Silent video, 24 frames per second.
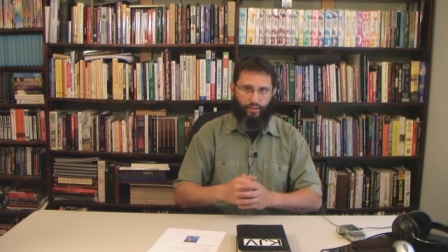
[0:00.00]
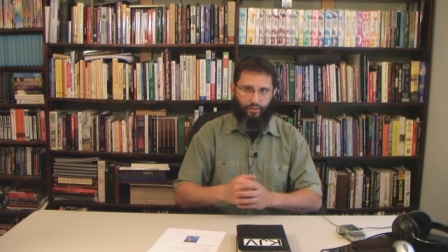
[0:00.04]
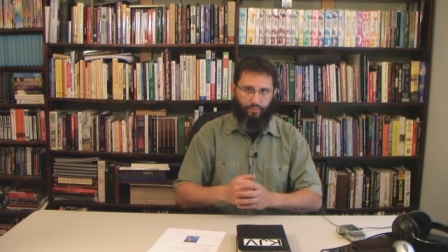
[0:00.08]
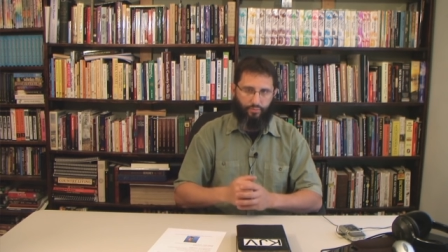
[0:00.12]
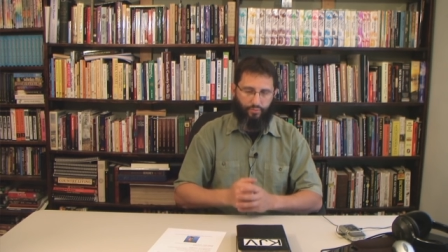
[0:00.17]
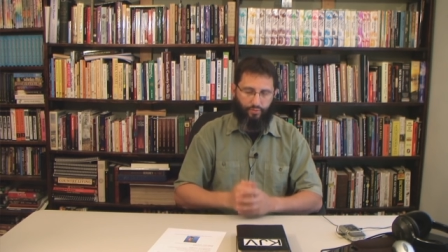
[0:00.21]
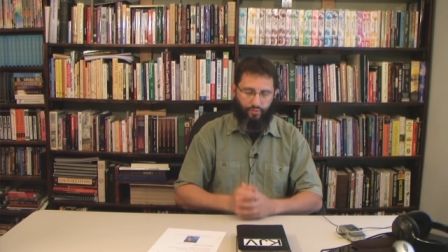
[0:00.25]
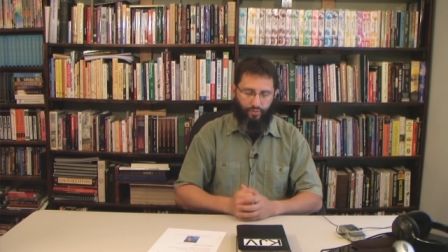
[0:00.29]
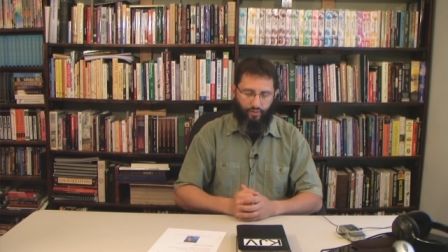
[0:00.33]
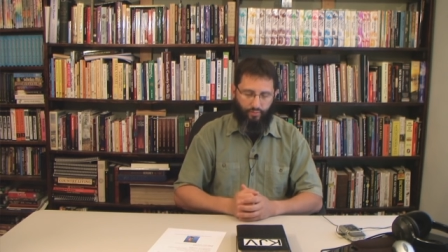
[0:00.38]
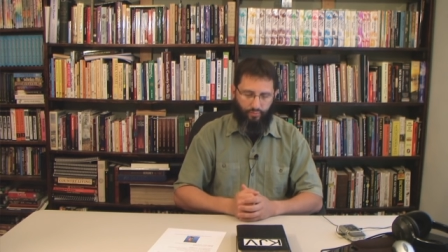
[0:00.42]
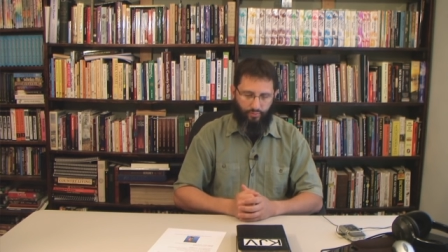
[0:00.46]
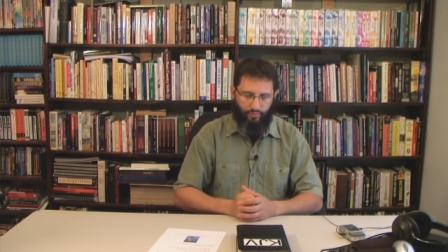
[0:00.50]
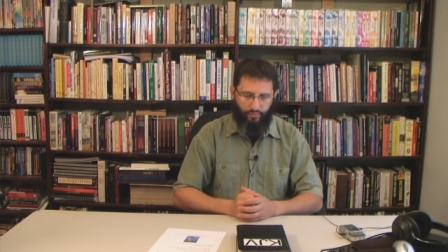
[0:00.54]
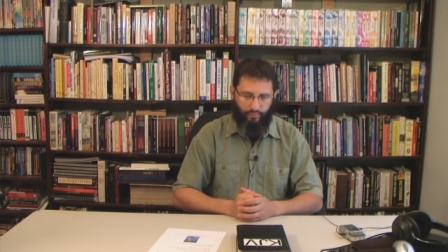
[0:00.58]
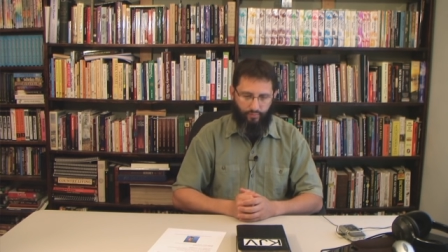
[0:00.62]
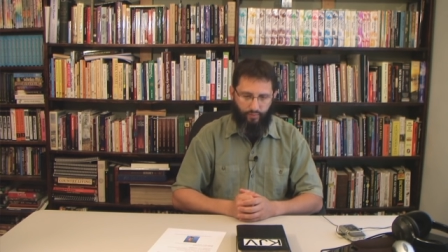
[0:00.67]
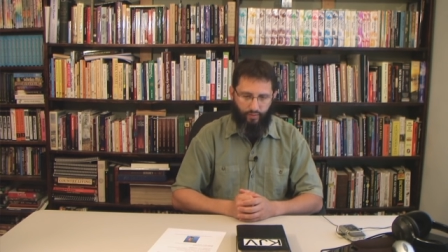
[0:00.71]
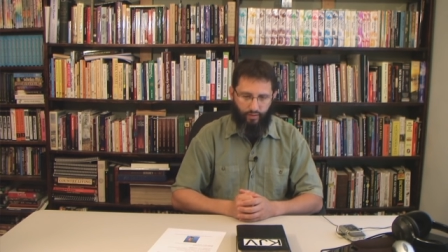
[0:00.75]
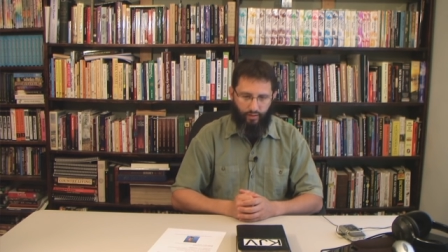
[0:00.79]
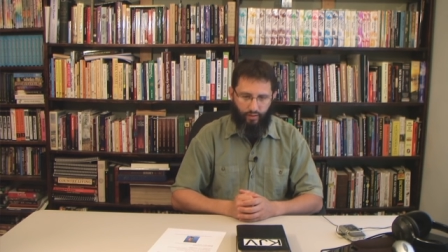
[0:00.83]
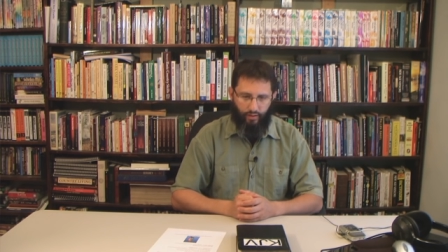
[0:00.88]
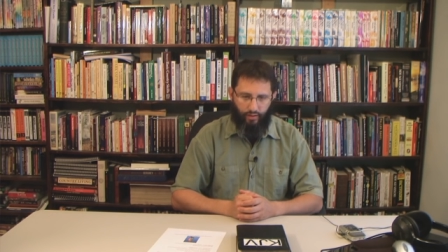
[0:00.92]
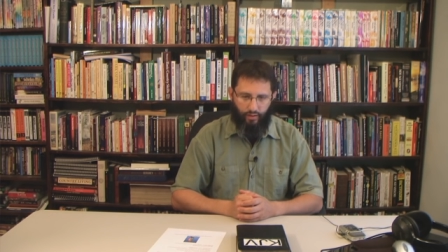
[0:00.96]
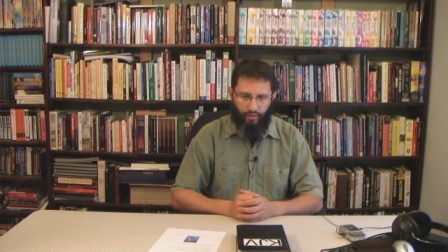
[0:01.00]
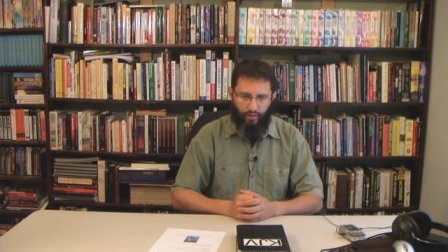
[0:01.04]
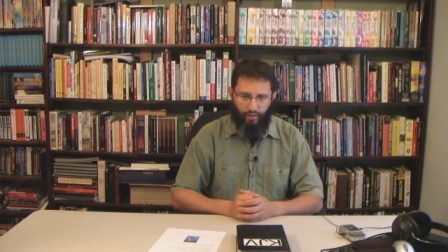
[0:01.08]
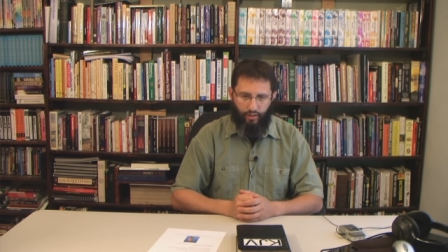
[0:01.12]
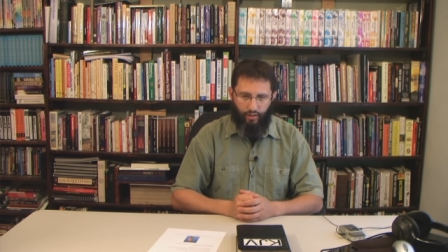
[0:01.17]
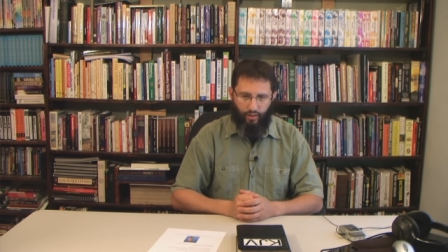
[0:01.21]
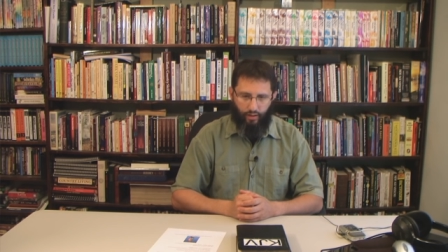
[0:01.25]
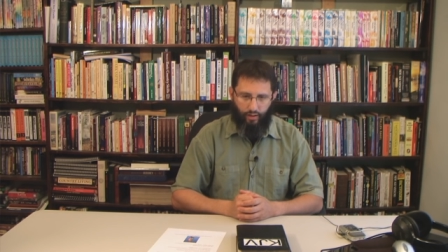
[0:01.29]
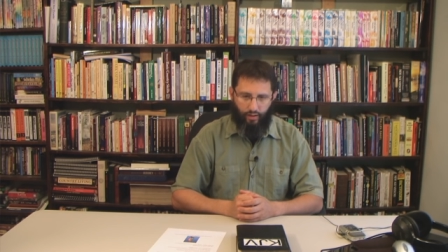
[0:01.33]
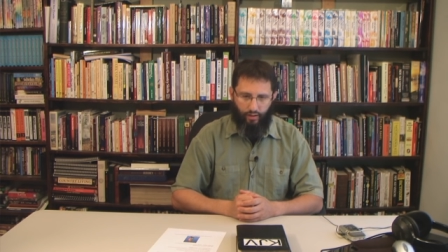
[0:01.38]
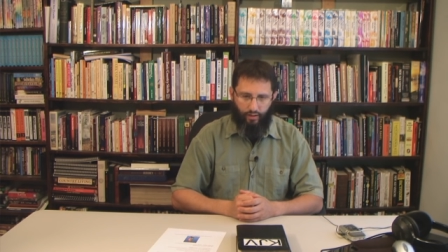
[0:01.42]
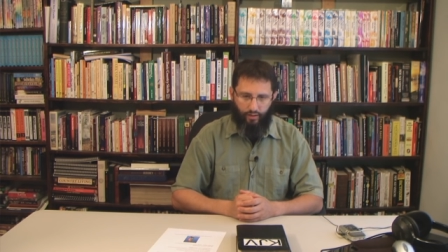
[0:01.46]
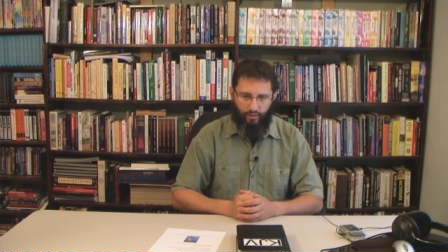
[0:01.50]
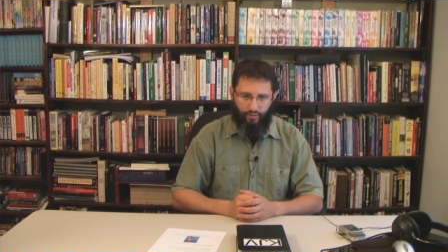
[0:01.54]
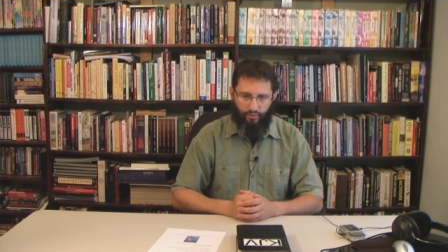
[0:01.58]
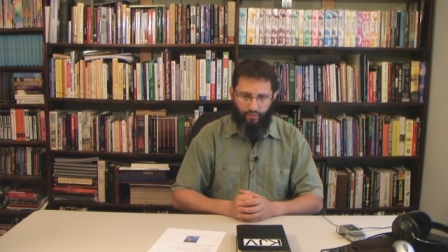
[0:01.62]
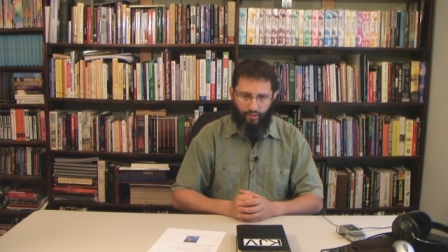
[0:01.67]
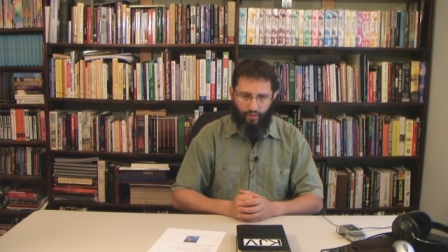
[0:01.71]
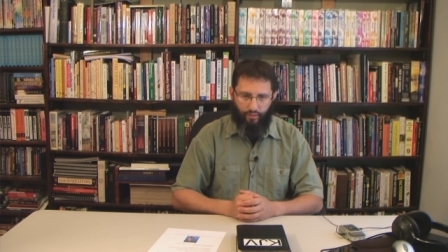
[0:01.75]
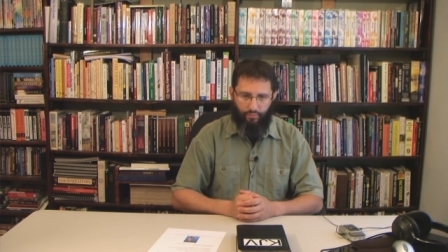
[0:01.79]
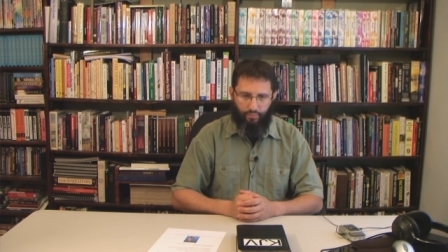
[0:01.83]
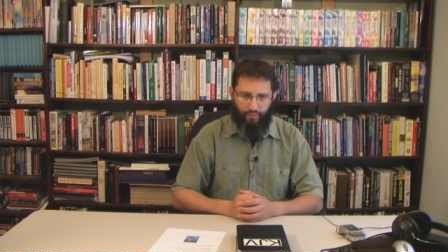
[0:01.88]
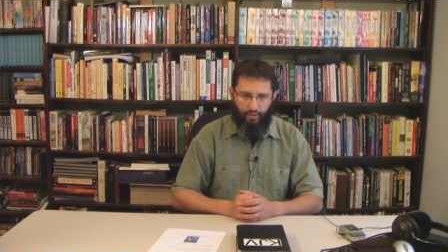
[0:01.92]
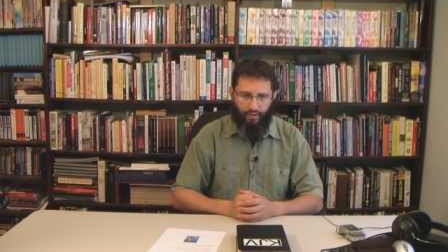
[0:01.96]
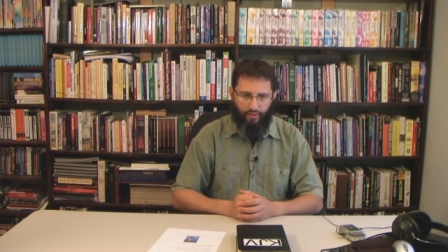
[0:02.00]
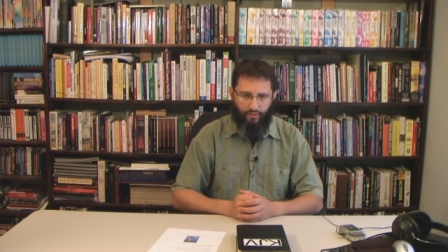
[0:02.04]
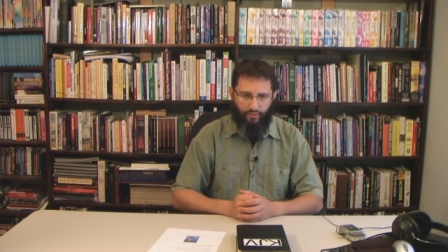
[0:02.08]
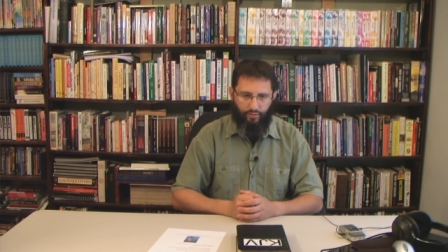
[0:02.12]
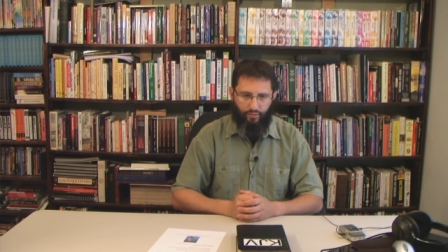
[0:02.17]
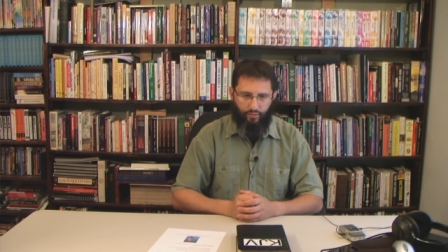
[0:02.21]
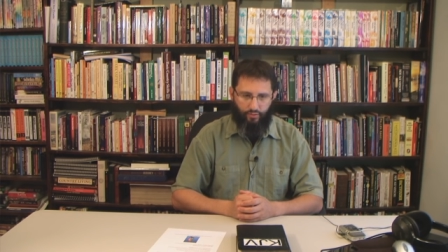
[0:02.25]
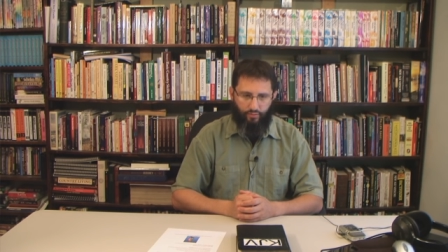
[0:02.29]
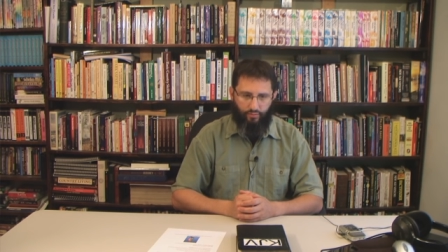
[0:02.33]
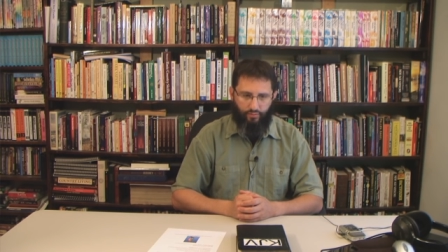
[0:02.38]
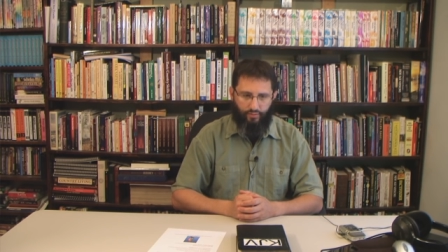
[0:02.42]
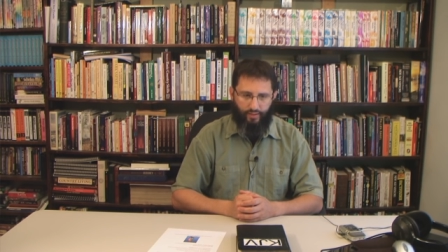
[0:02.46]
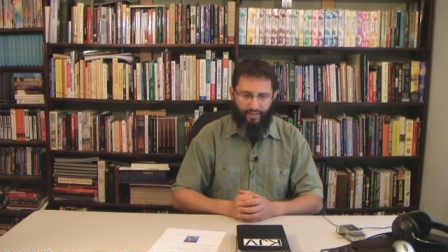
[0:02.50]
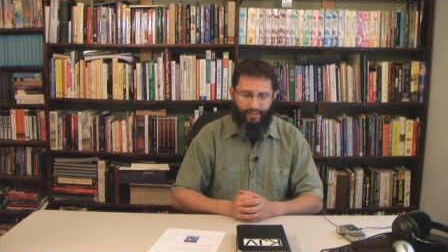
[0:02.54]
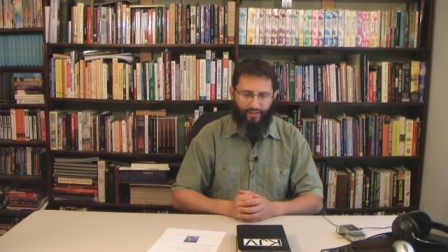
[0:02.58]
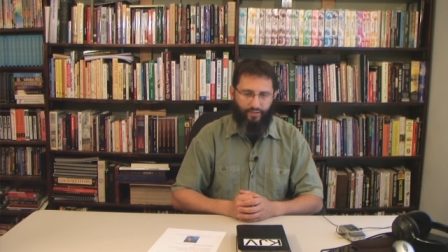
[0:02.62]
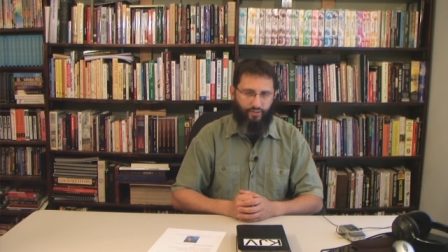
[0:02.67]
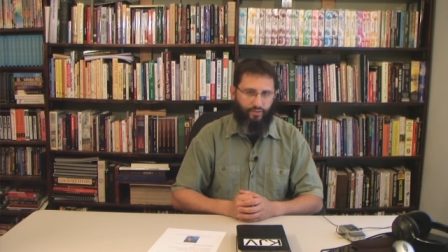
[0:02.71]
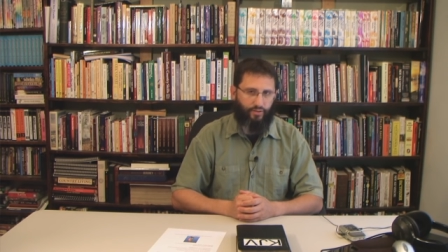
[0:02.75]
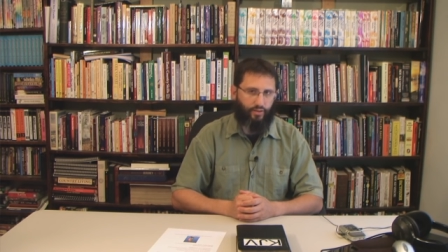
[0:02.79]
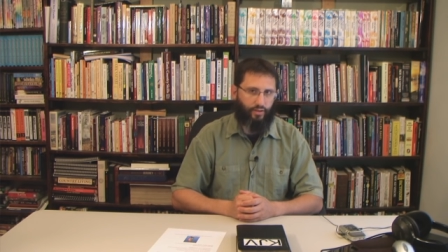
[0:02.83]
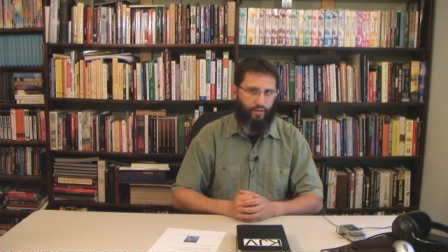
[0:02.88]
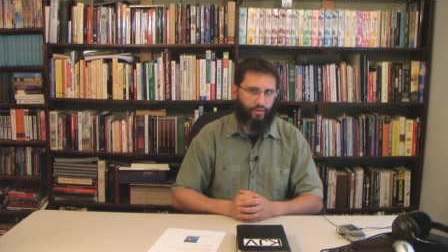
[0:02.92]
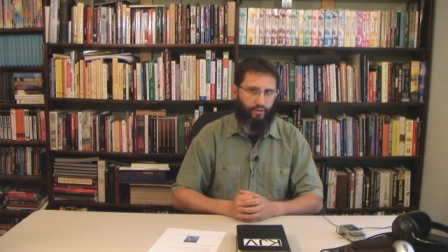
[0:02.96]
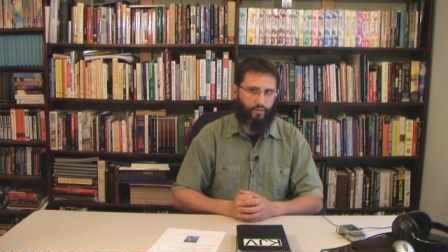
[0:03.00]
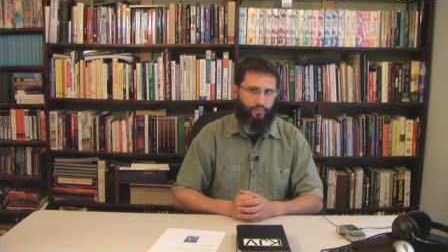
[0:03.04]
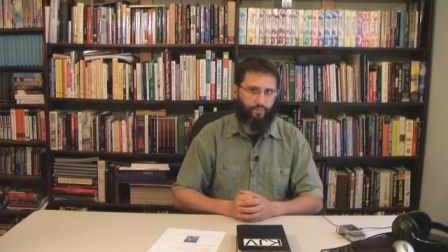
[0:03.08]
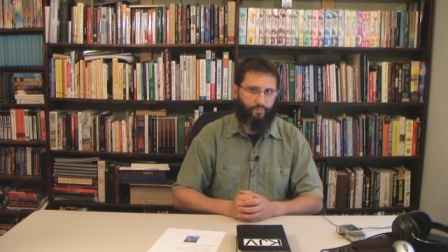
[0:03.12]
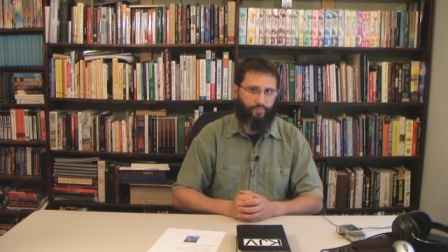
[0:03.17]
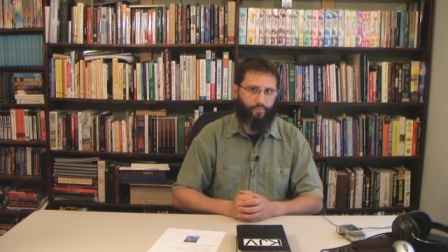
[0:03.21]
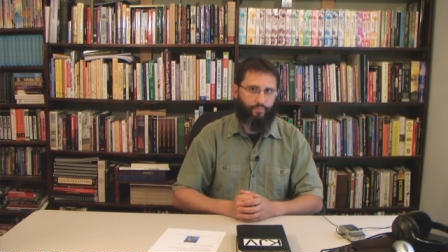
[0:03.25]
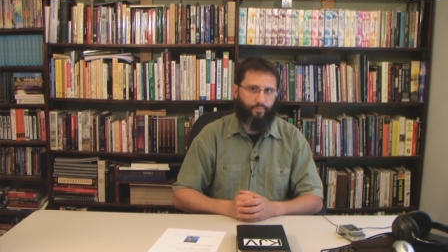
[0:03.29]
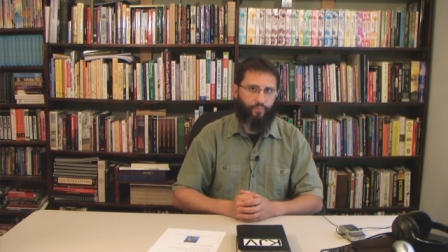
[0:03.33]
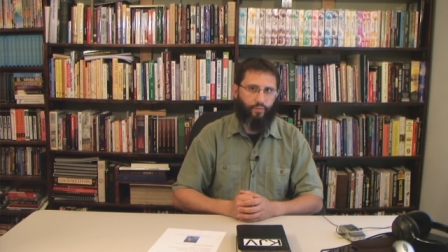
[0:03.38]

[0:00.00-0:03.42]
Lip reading: of Jacob's trouble, it's not based on date setting.